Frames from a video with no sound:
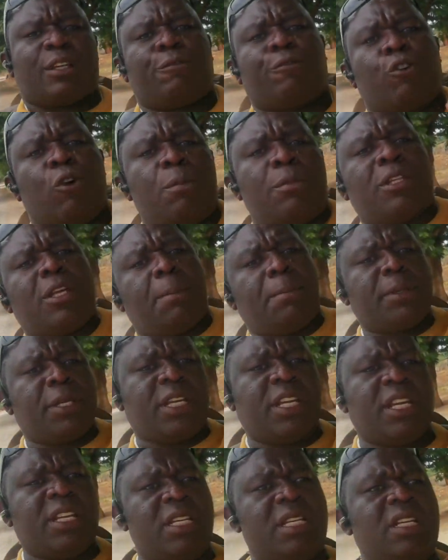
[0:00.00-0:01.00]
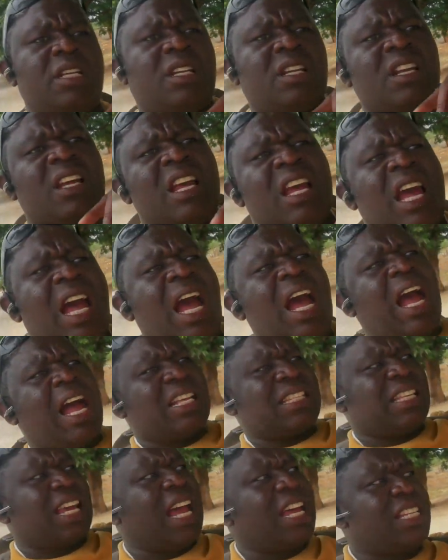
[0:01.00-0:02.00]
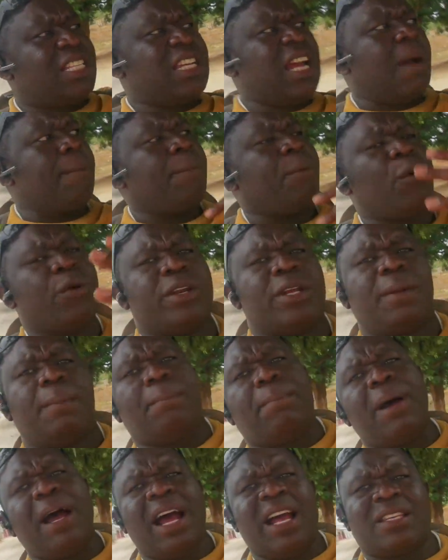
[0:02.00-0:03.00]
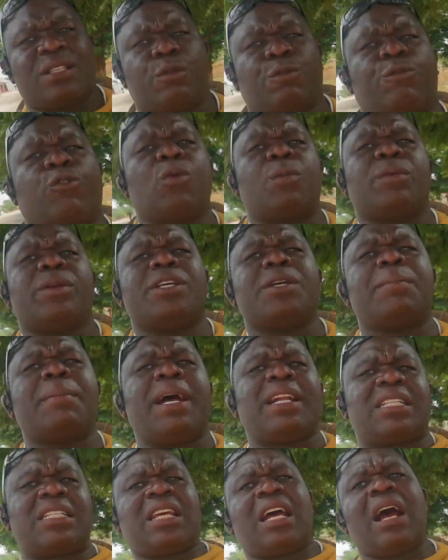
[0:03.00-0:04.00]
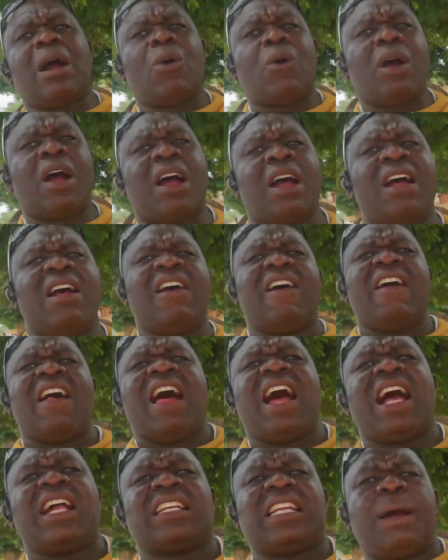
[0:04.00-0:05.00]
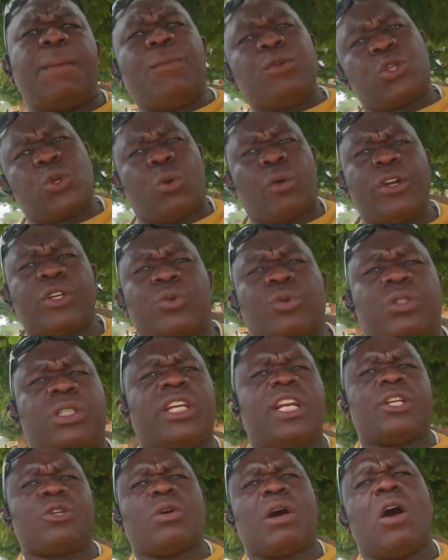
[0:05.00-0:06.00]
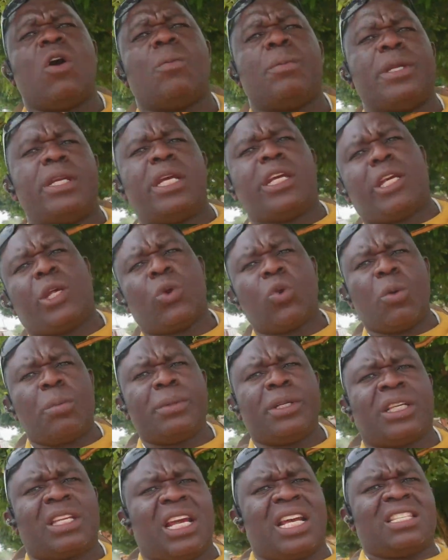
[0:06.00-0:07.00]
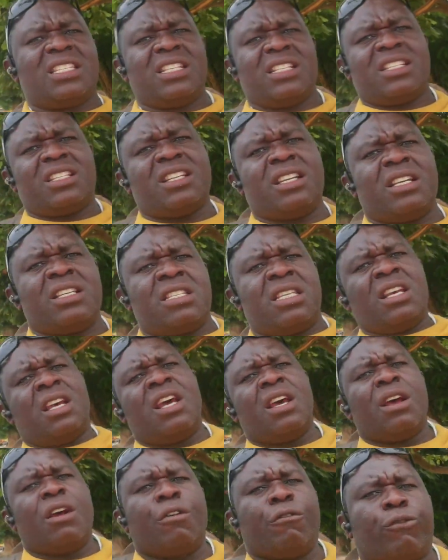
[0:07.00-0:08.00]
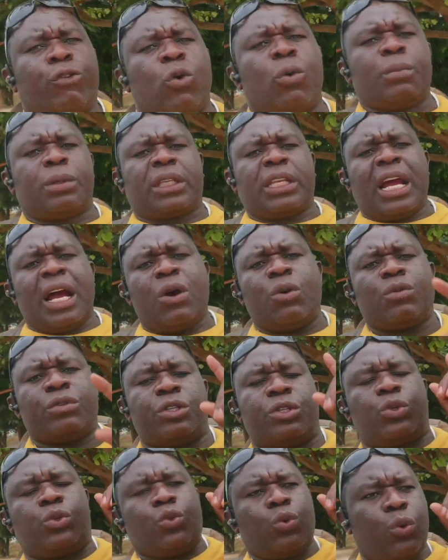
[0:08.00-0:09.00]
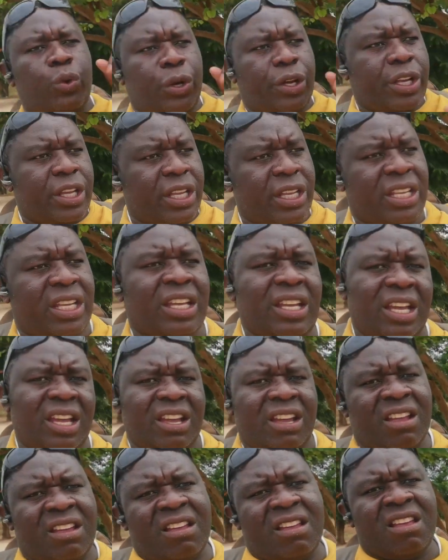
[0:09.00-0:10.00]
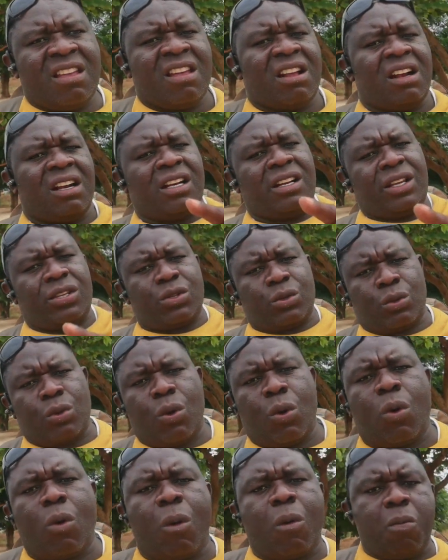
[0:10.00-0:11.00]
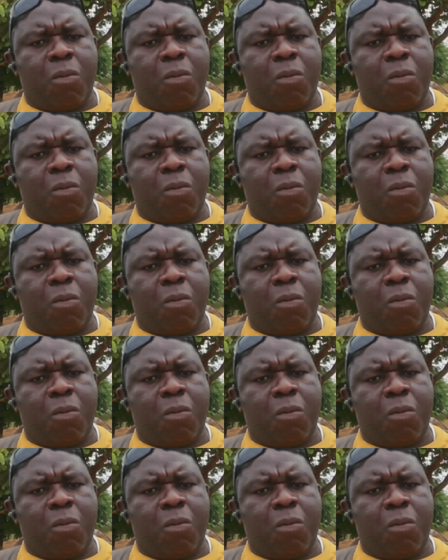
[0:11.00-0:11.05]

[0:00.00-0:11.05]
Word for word: from the beginning as i jump on a bus from lima tower and i'm also going to tell you how many kilometers it is from town to here let's go